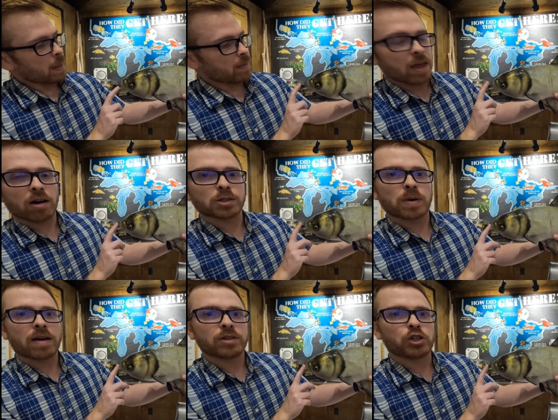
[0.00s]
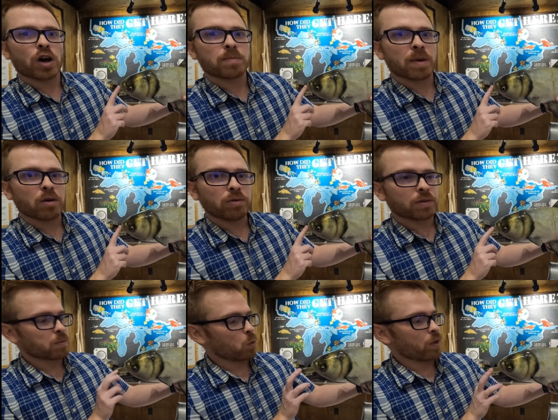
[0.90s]
And they also have a jawed
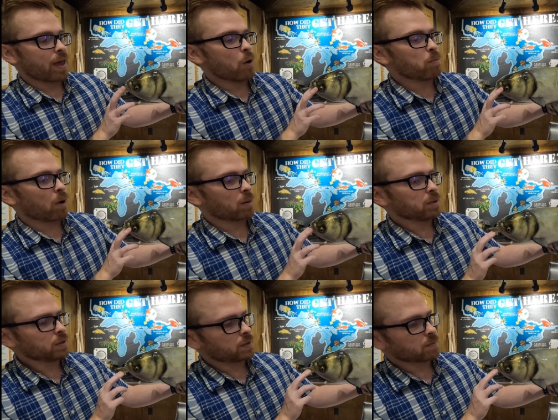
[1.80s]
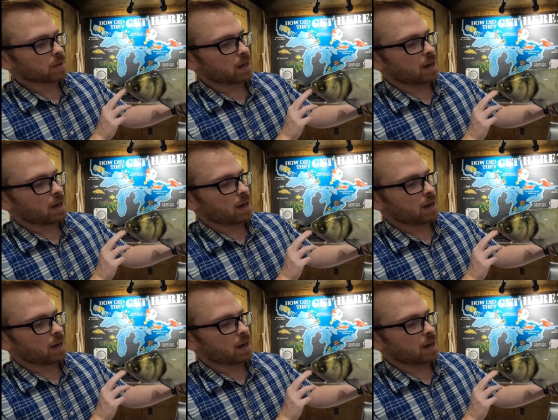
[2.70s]
mouth without barbels.